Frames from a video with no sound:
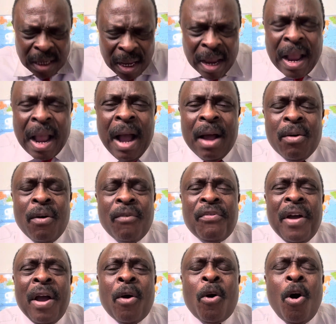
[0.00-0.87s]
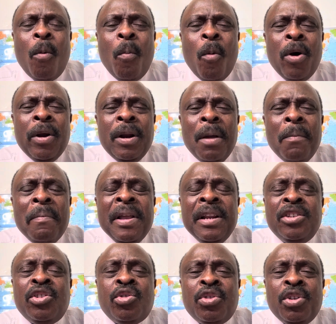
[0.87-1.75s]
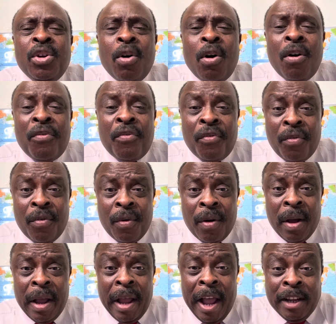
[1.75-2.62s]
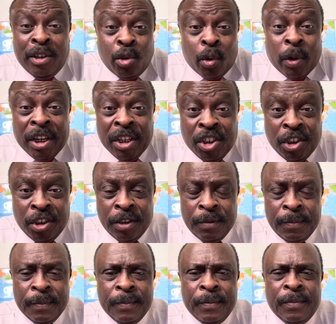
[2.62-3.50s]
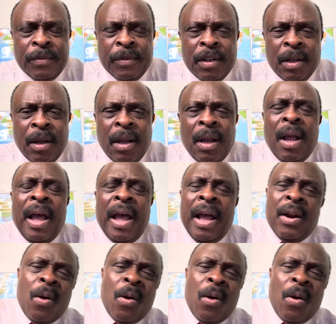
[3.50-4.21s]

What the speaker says: a kind of a common ministry of education. And